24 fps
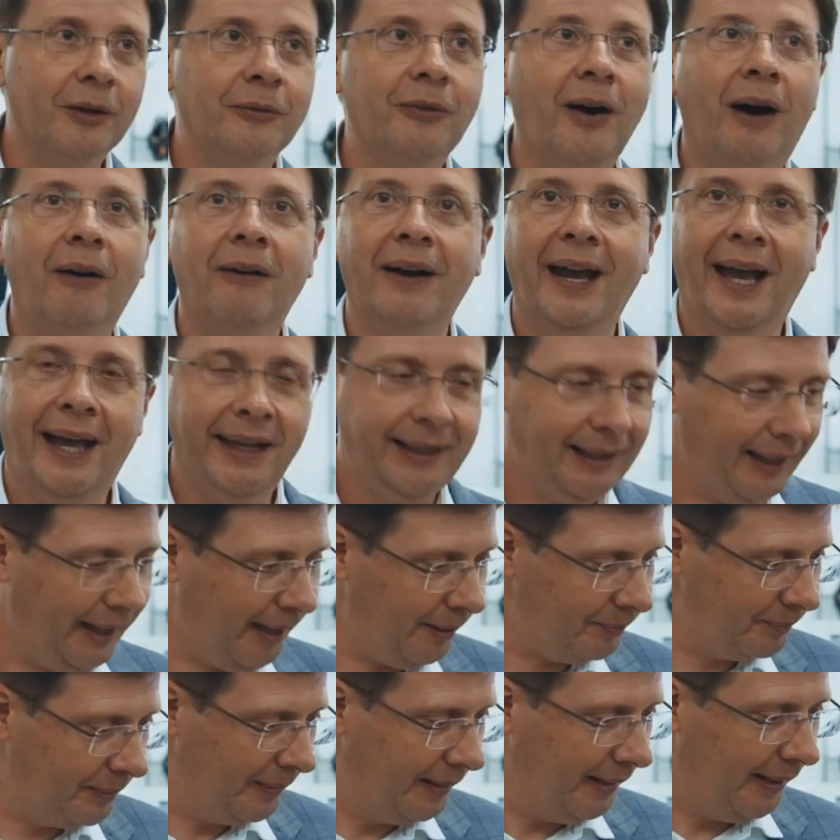of our
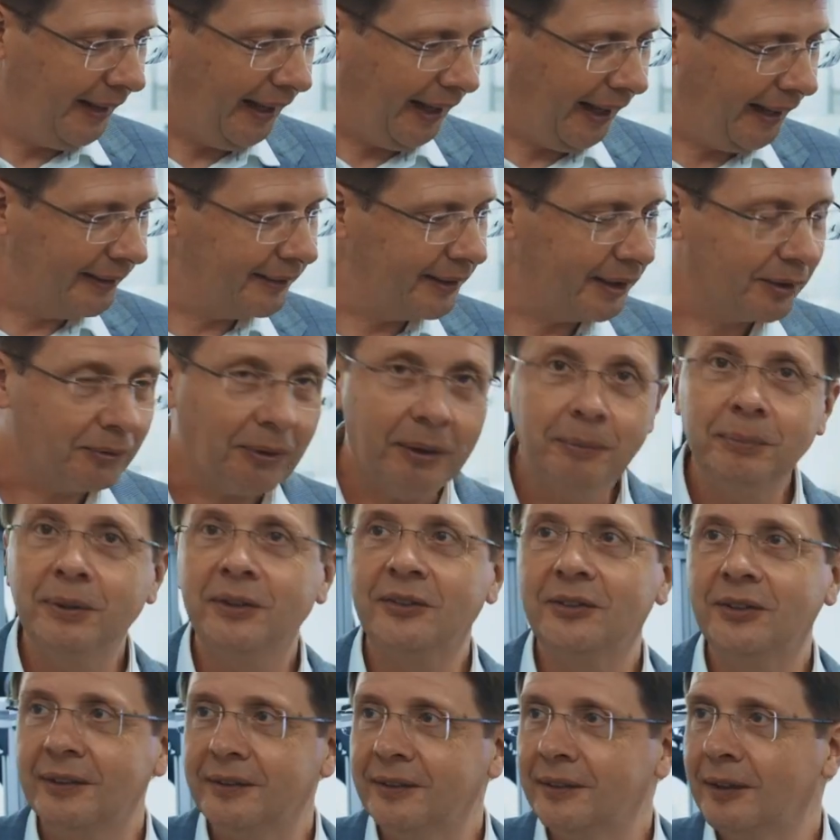AdLab, and the gripper
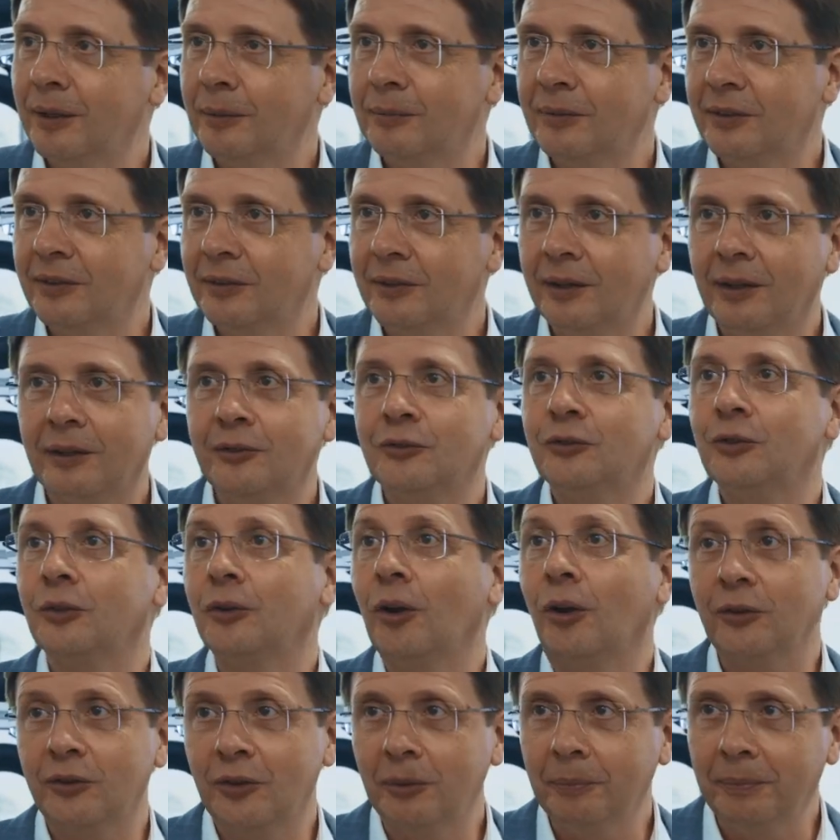systems should
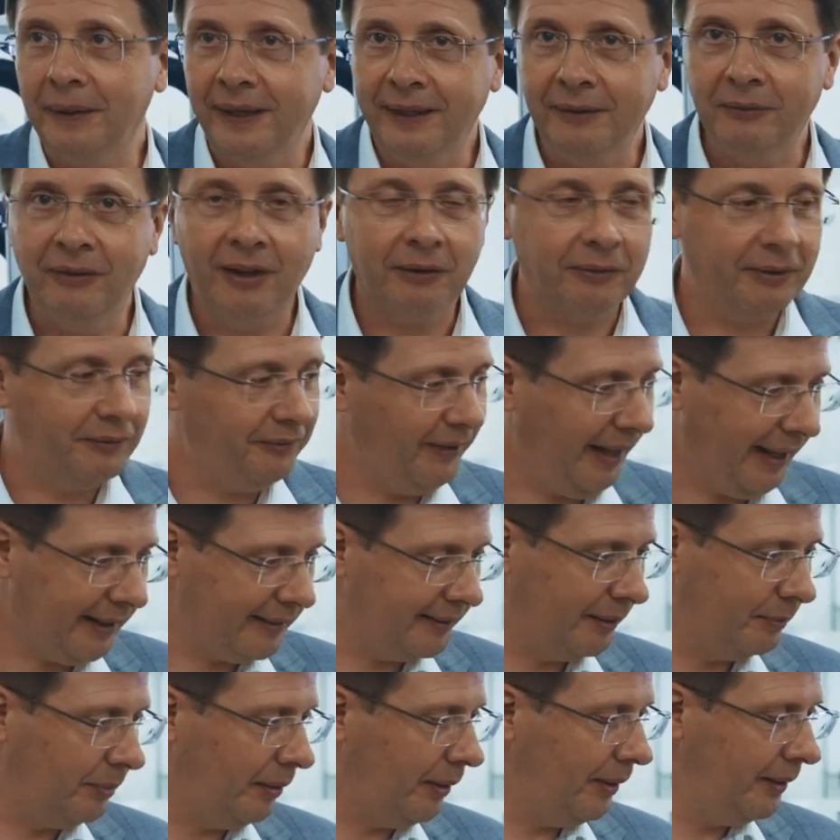also be very
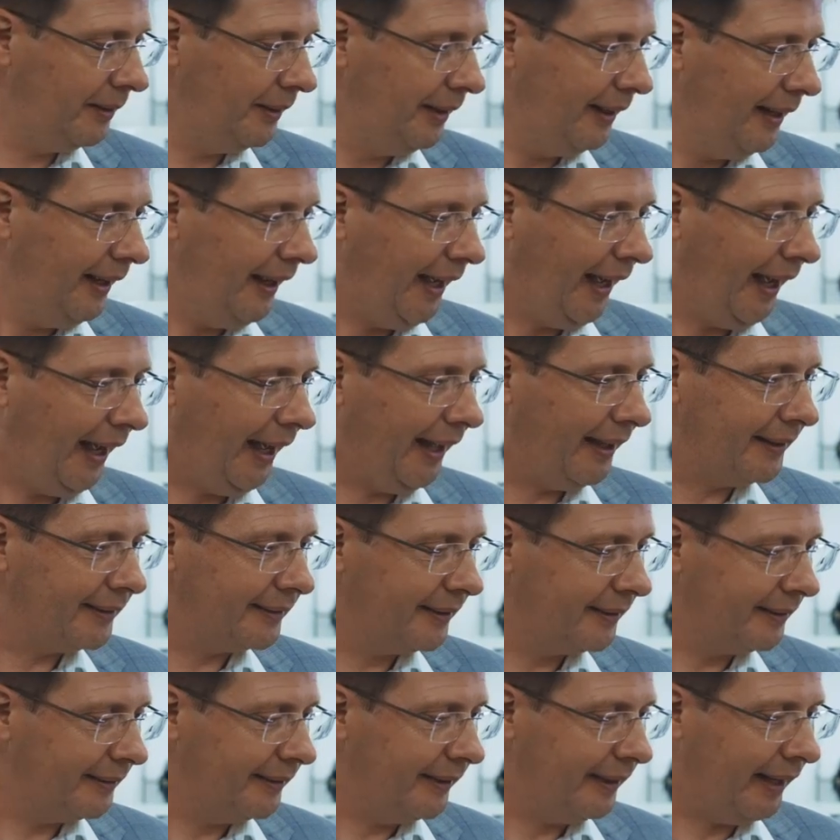flexible, and
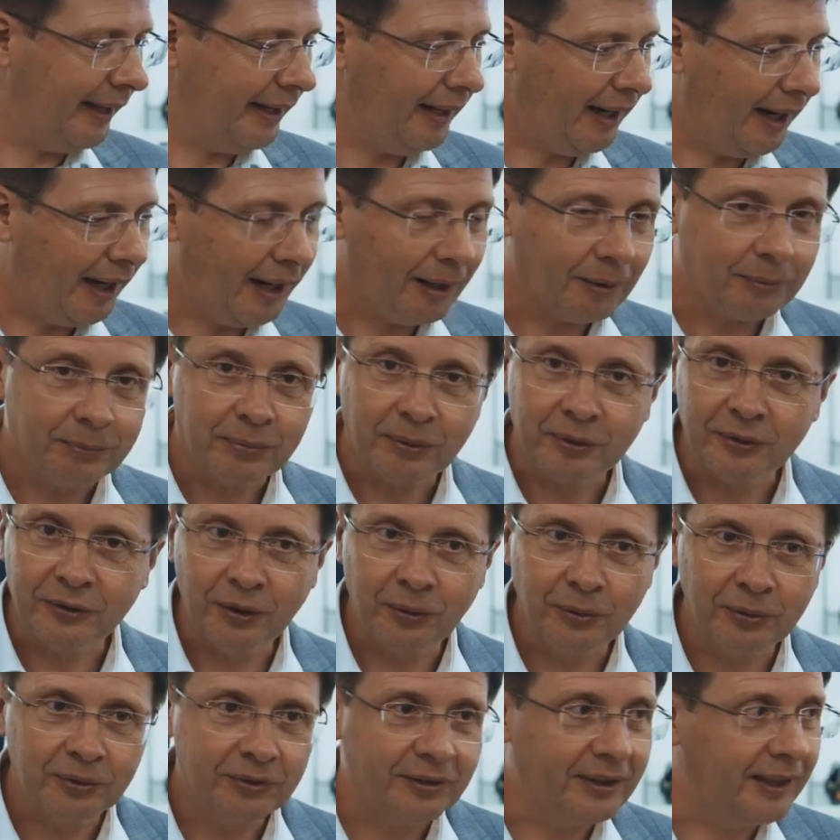they are
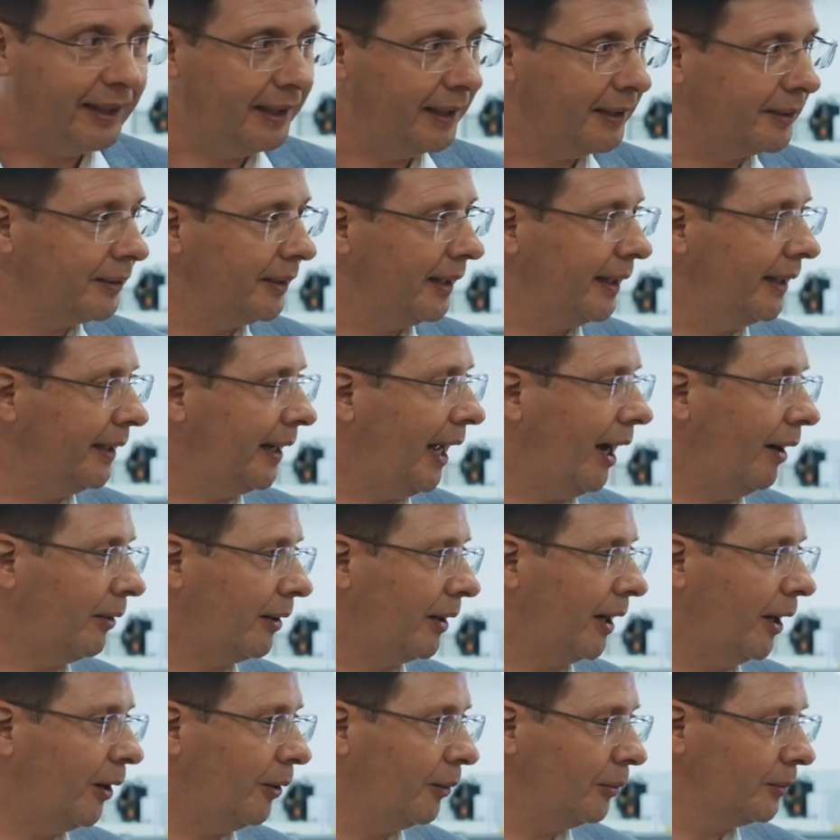produced here in
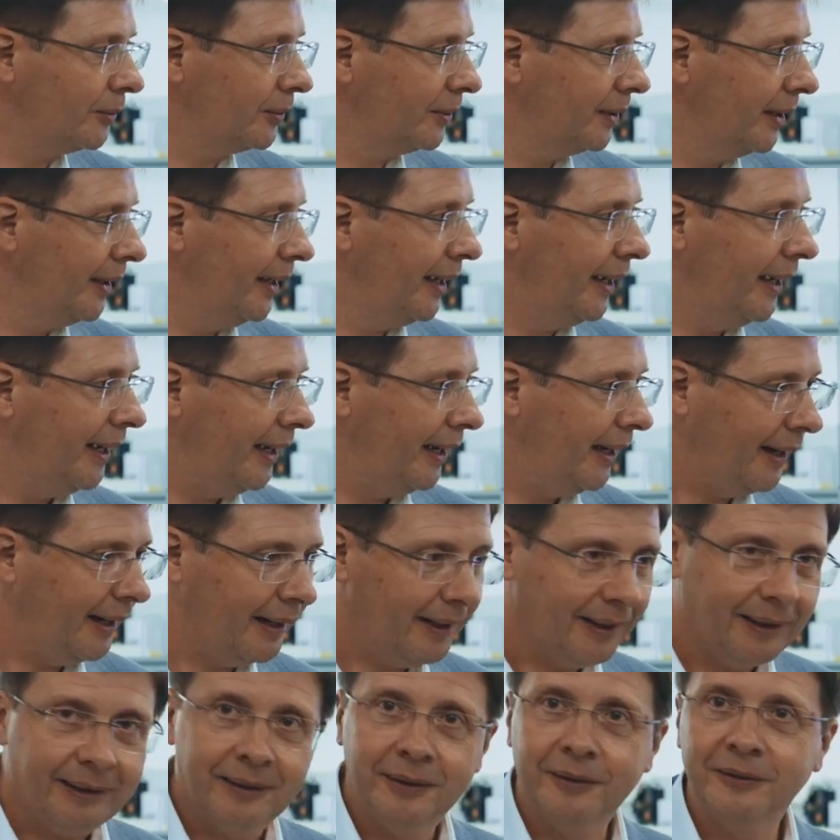our own
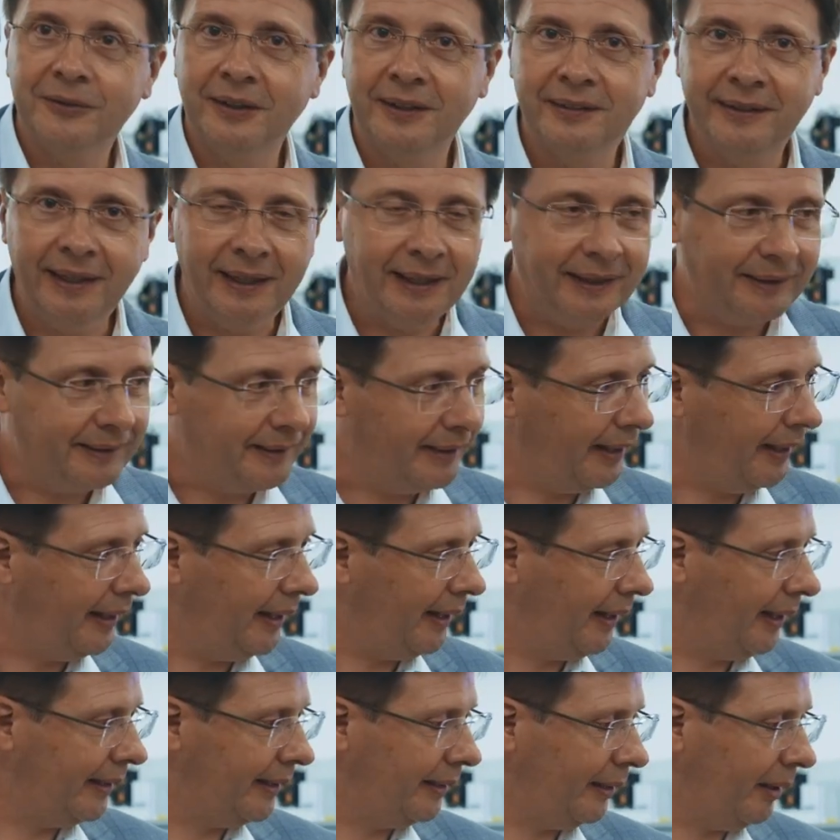
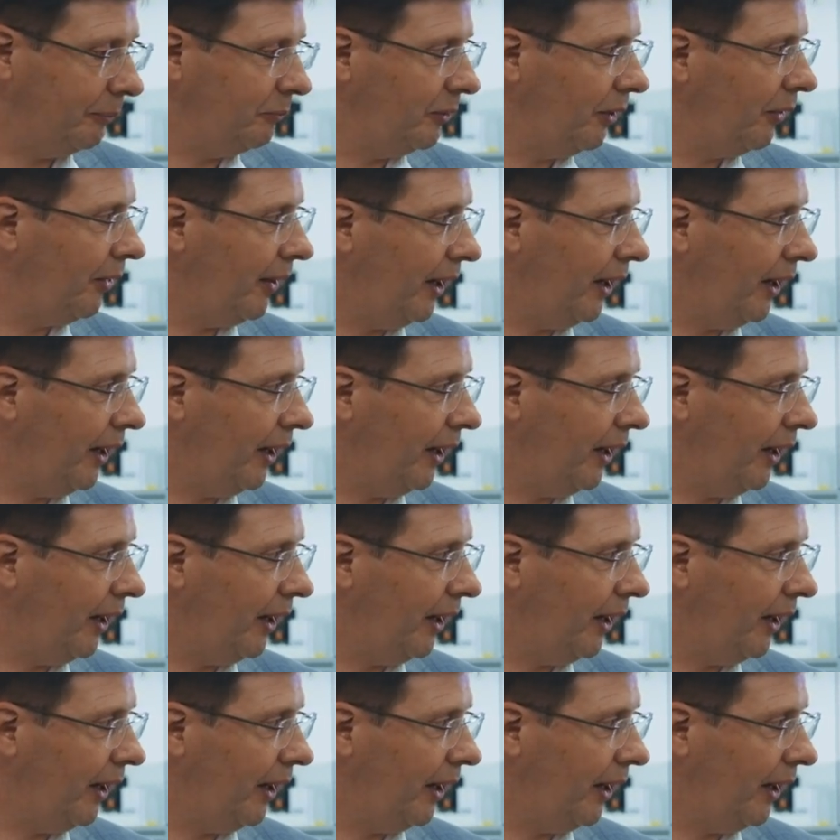facility with